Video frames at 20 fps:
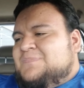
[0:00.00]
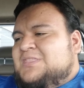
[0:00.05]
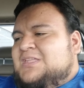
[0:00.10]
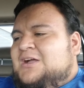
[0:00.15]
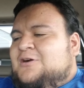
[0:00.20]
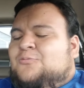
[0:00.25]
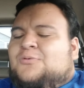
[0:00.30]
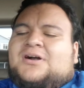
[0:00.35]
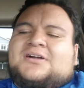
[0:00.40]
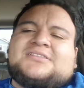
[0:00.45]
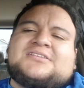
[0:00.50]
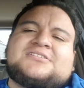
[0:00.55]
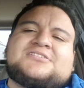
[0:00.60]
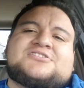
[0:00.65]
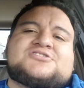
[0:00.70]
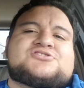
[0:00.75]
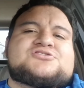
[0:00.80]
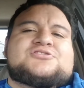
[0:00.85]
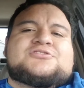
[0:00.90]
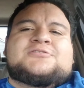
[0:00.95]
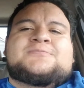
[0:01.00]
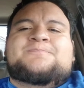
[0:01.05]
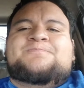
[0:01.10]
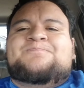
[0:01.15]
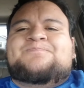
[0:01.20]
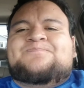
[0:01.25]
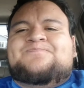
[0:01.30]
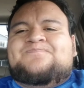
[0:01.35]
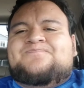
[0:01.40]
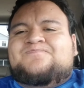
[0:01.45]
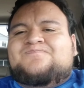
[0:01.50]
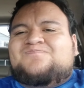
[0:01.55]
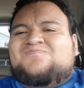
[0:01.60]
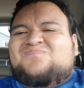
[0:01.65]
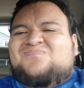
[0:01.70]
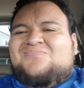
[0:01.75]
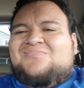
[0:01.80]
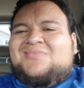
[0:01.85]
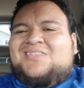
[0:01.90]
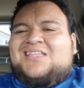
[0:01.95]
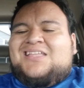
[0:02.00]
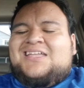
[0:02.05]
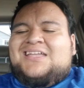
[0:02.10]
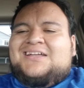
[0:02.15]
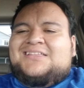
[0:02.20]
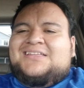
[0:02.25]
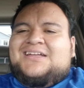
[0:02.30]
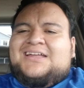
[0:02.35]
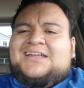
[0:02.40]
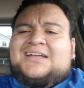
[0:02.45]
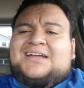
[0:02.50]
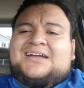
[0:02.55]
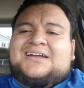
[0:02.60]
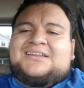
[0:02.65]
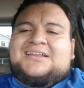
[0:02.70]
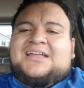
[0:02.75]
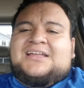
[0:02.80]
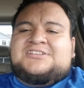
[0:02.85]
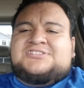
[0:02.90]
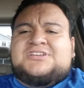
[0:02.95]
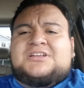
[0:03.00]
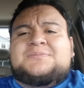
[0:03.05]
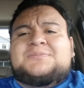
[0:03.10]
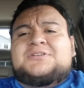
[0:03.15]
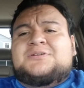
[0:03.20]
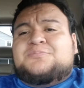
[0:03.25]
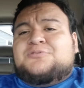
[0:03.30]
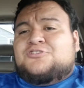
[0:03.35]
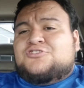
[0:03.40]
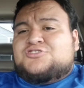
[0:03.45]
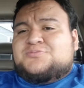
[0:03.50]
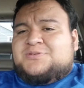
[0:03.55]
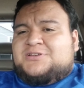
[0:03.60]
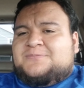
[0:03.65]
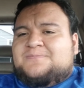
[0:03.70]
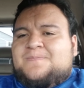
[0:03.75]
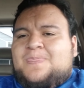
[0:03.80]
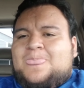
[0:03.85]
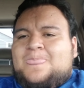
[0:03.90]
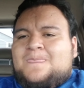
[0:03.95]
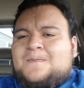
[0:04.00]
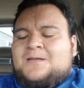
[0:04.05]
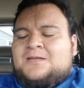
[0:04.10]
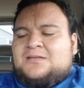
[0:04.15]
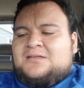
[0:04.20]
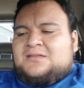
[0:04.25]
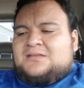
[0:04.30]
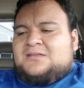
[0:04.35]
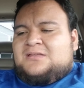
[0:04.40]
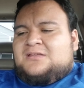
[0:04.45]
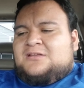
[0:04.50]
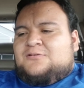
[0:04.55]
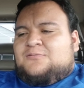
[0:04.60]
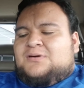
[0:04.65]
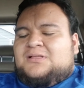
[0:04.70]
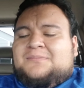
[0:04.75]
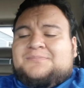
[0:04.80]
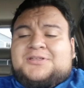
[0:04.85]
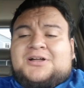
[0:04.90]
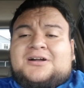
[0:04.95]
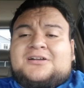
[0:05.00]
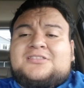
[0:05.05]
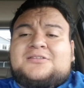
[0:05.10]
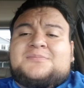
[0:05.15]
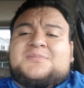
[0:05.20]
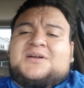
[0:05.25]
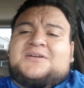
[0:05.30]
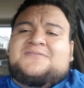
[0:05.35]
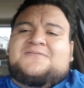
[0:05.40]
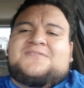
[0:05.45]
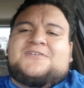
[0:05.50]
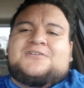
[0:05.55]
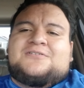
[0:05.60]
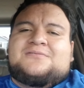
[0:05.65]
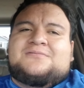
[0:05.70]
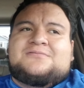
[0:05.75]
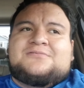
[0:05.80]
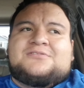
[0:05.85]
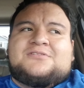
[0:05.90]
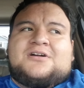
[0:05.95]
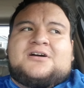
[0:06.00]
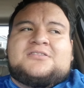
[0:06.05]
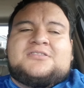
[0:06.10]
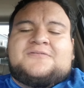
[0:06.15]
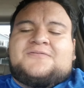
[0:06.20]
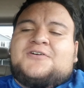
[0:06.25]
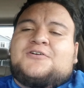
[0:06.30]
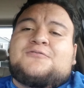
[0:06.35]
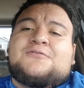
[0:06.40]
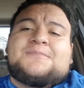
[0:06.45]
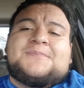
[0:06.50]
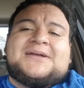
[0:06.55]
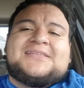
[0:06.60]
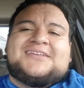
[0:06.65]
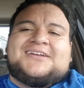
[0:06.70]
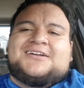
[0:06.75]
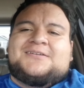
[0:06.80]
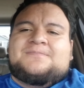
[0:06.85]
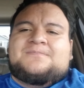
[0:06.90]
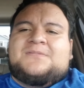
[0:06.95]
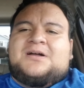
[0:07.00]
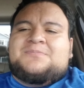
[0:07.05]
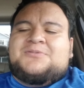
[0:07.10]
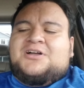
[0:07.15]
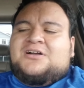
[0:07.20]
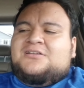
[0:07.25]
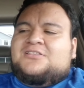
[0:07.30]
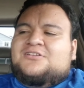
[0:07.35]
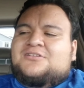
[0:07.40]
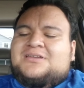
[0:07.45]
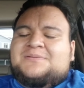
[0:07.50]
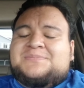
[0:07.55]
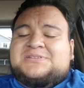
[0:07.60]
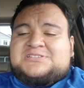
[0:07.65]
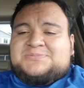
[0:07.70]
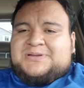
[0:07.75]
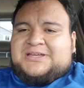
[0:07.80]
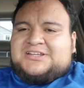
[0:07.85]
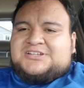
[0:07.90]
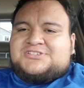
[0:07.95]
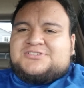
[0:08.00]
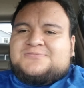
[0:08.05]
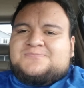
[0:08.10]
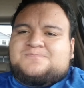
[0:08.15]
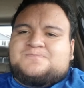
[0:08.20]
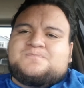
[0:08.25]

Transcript: I walked into the store, and I had a gentleman approach me while I'm talking to my phone, on the phone with my dad. I'm talking to him in Spanish.